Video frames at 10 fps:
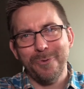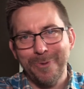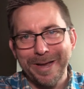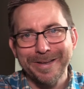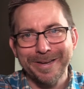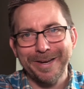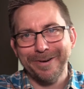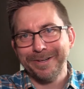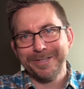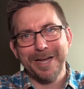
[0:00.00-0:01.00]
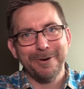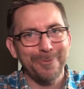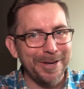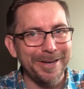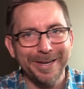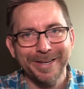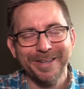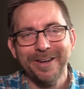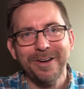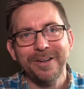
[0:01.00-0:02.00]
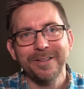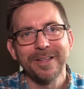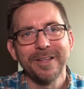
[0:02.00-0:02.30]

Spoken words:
wind here. It's not windy at all.